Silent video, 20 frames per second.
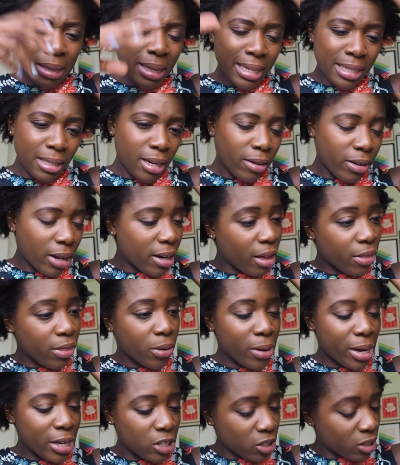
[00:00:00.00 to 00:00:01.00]
that's not another
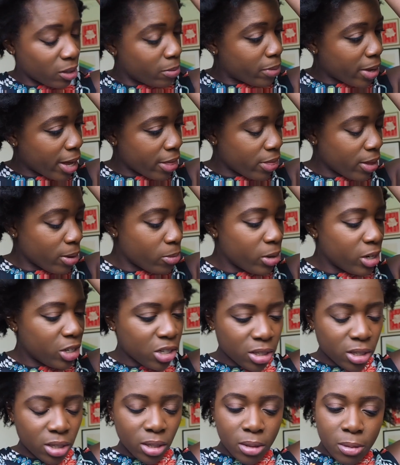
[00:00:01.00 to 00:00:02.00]
question. But I think we
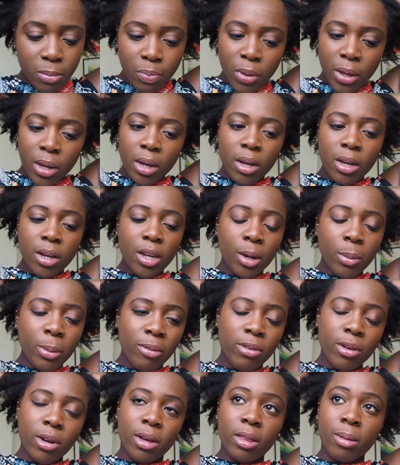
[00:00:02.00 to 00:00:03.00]
just, you know, we
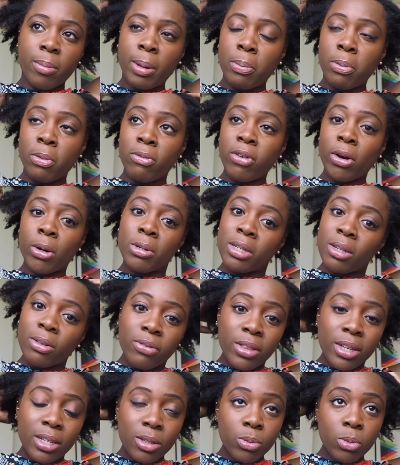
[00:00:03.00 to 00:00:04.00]
have to look at the people voting
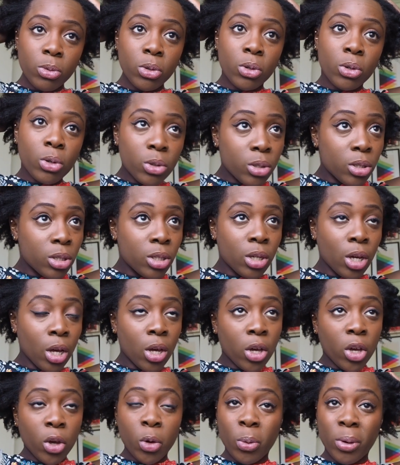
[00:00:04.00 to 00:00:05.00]
for these awards.
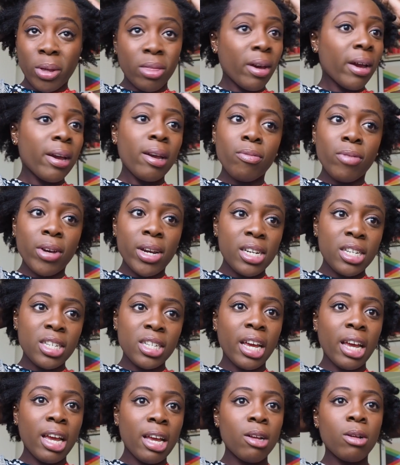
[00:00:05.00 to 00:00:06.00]
Who are they
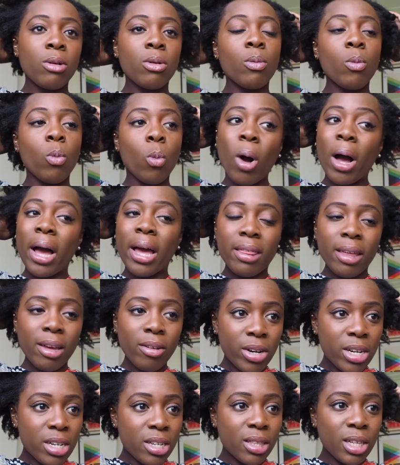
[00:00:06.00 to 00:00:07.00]
reading? Why are they
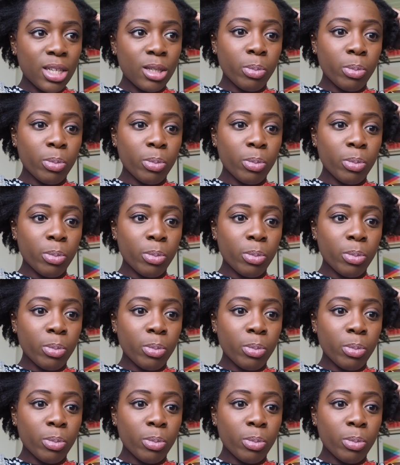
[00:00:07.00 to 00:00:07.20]
reading these